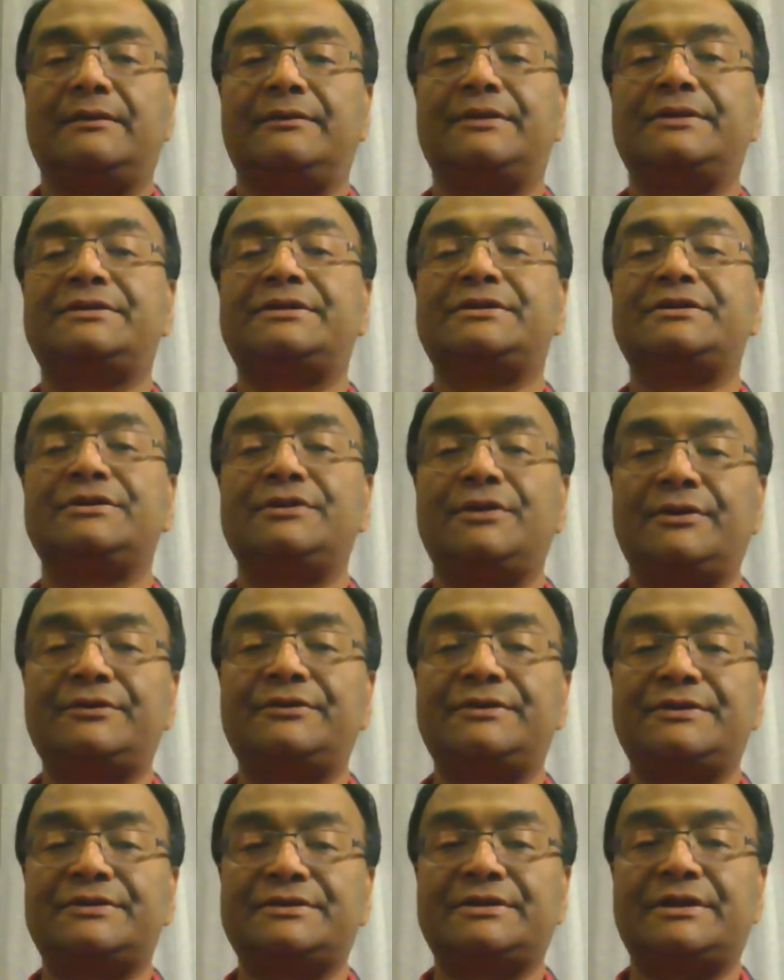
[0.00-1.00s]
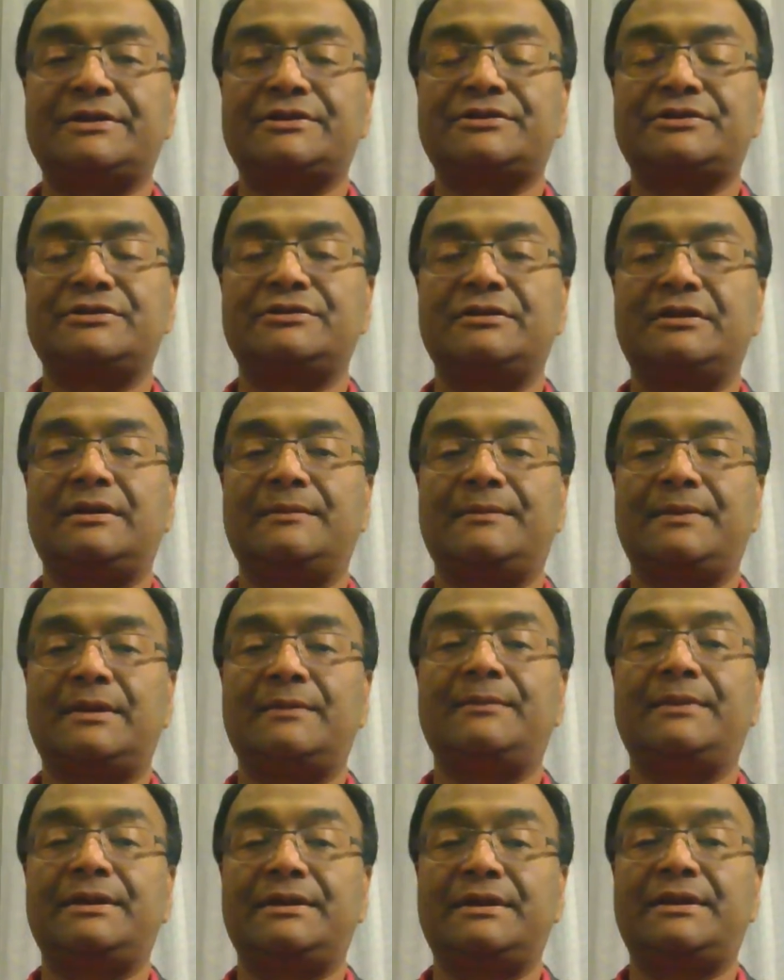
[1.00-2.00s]
This is not a discussion
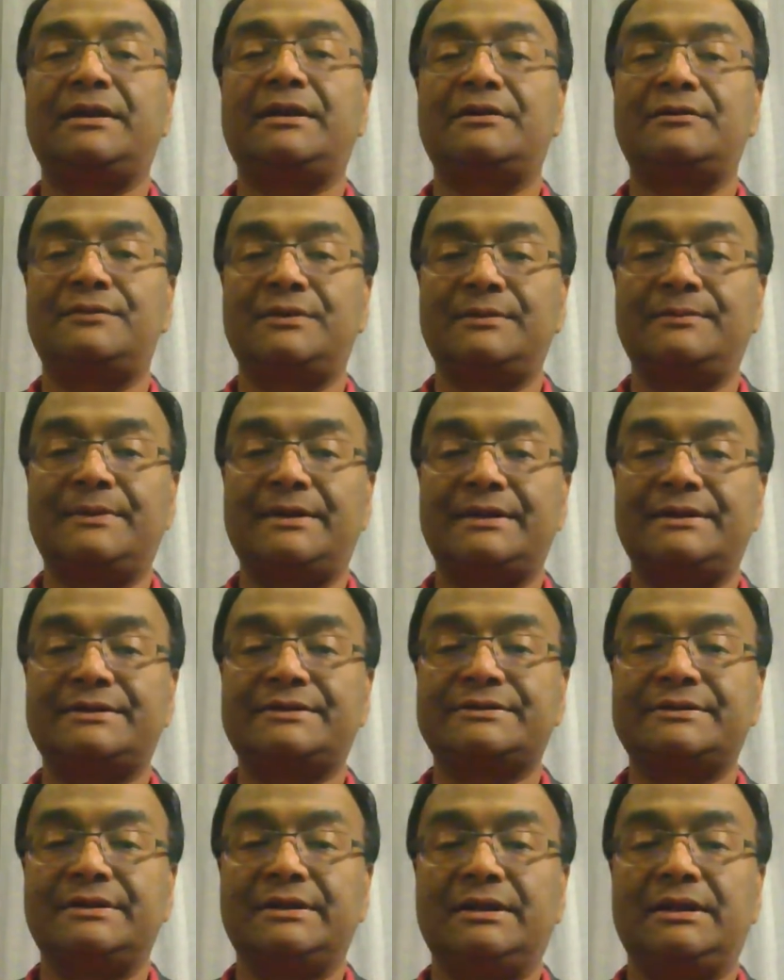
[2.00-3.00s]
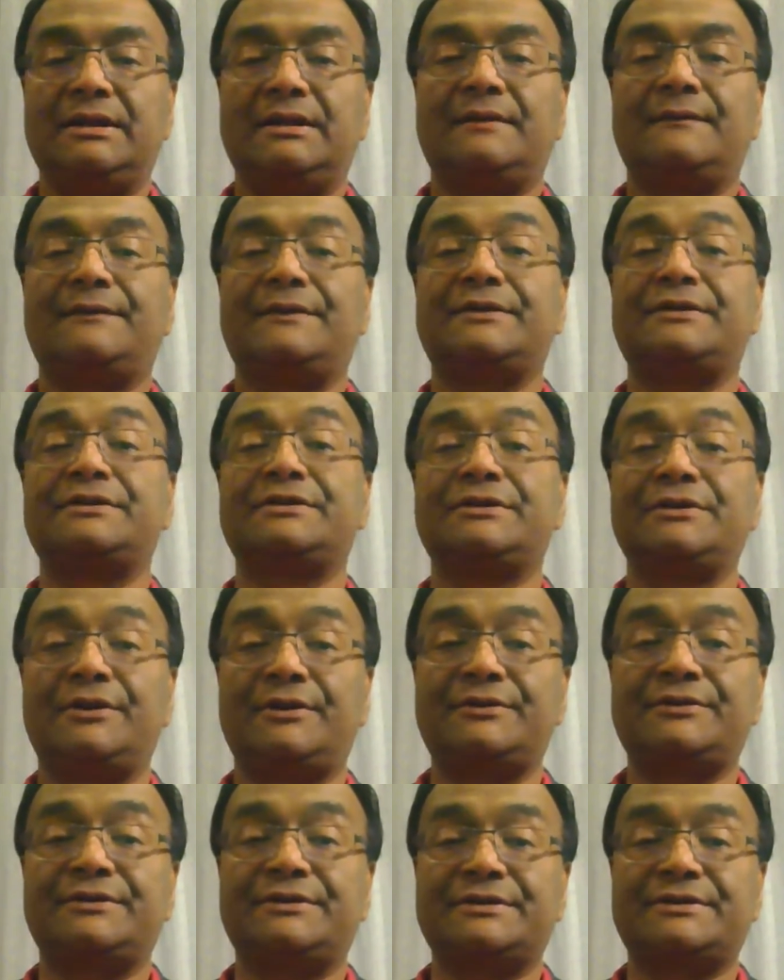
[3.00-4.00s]
about Medicare rebates. This is
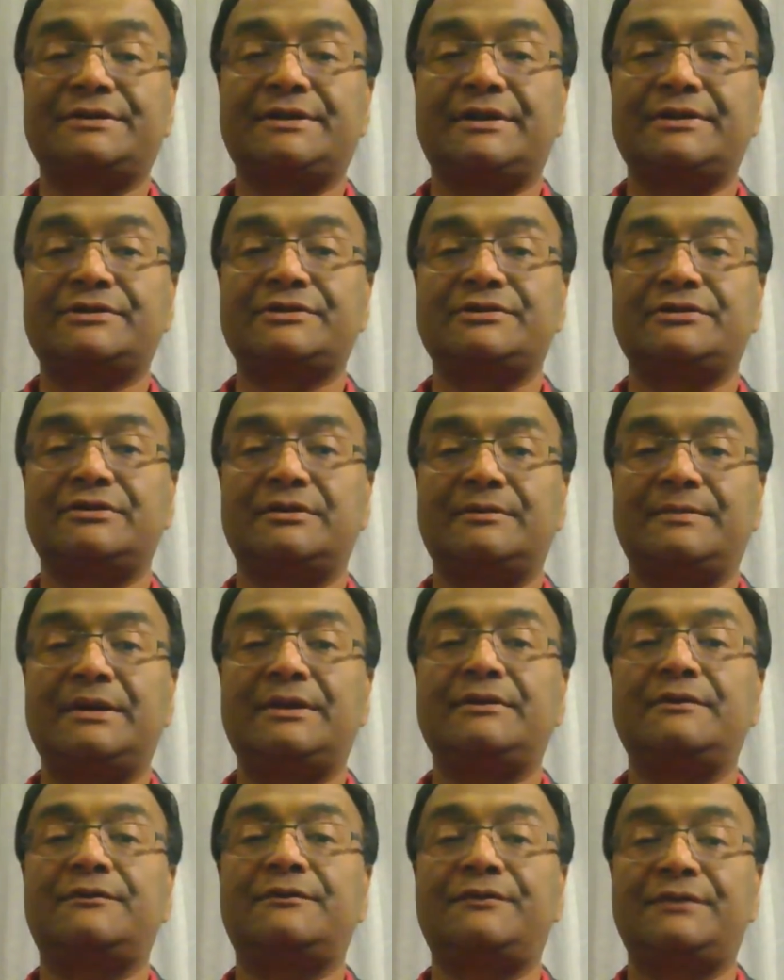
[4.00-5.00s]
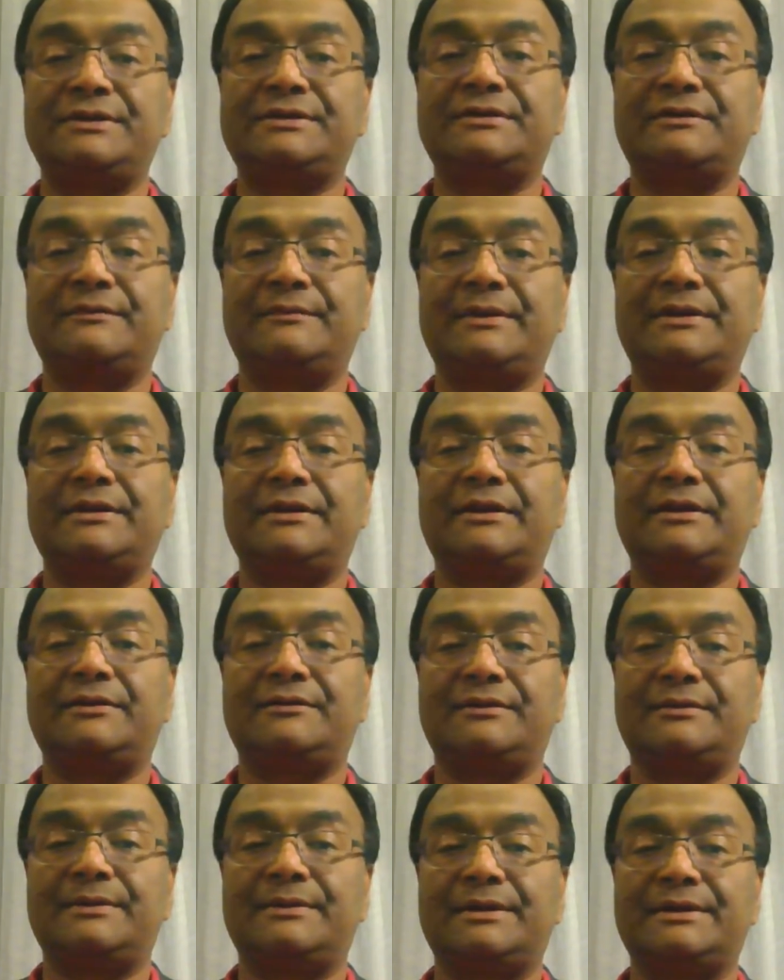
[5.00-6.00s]
not a discussion about the freezing of Medicare
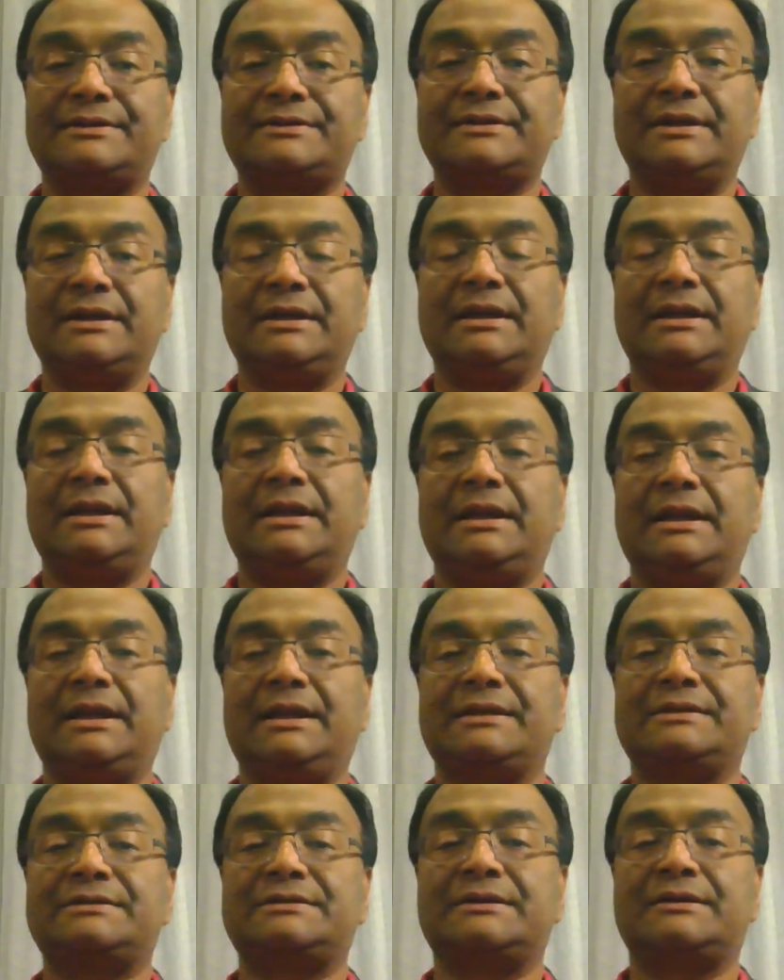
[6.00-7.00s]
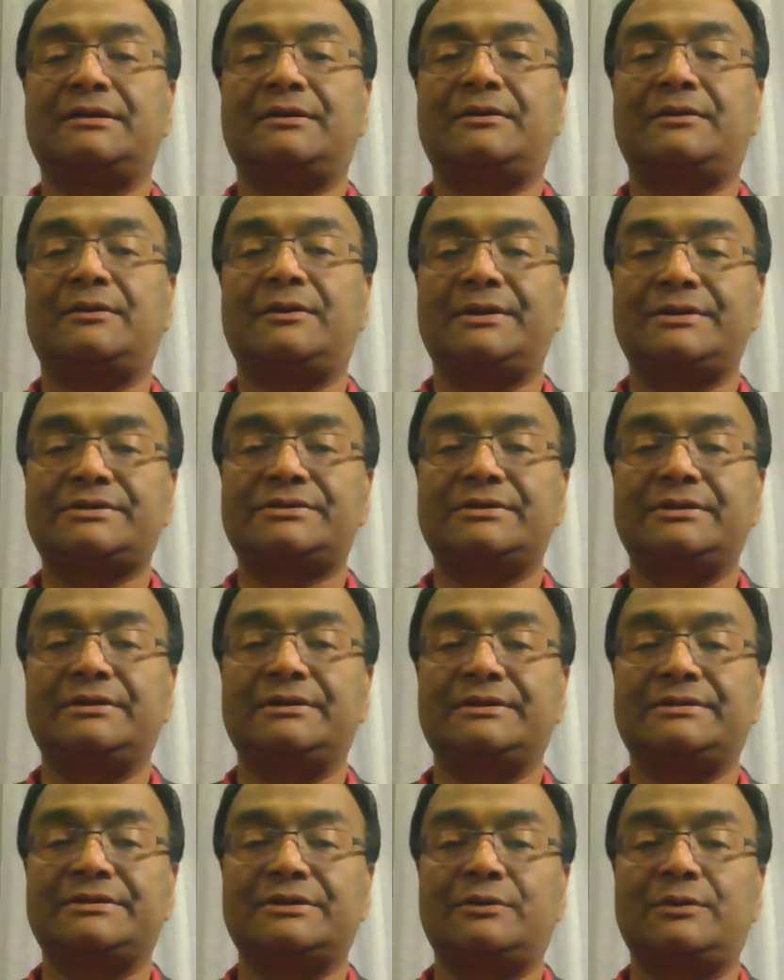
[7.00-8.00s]
rebates. It's
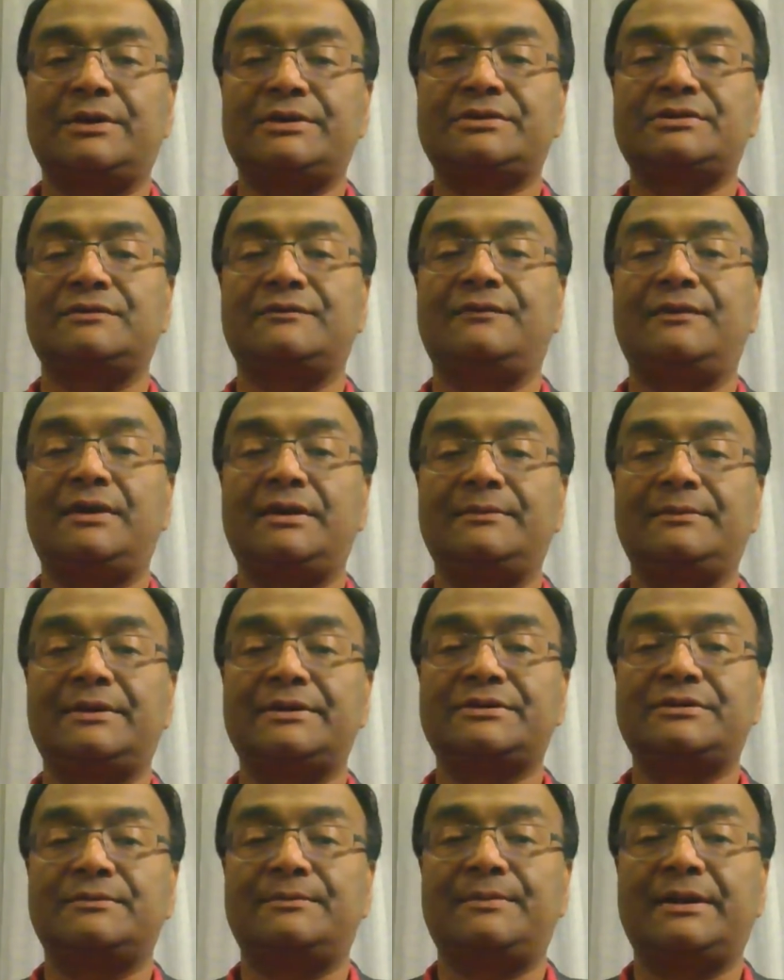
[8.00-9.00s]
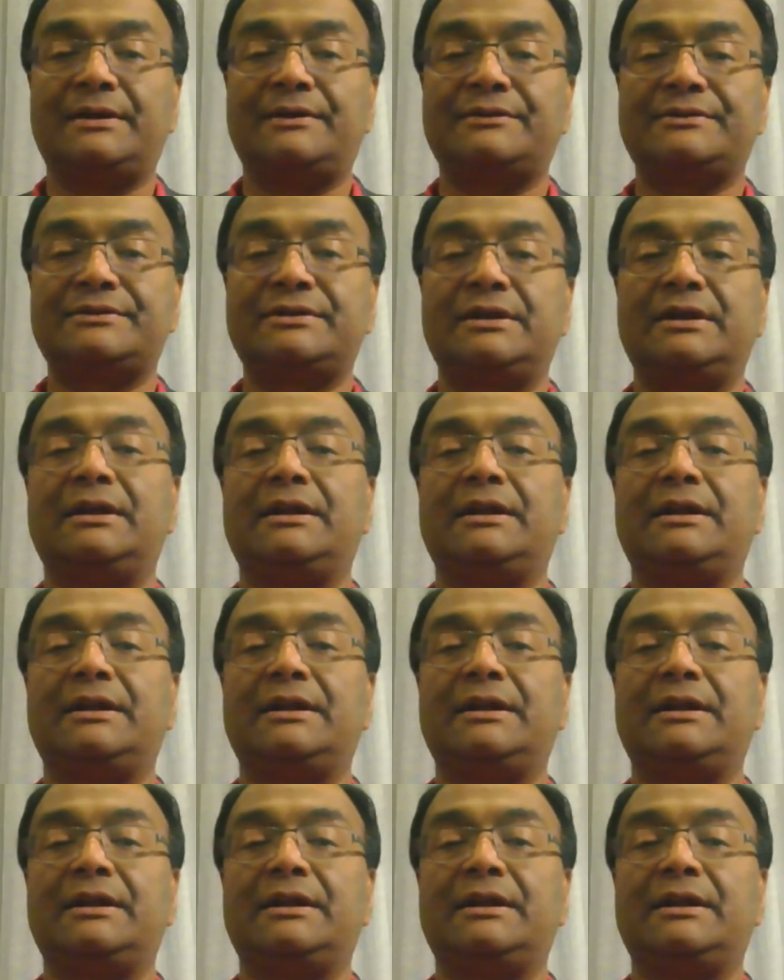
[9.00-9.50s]
a question very much about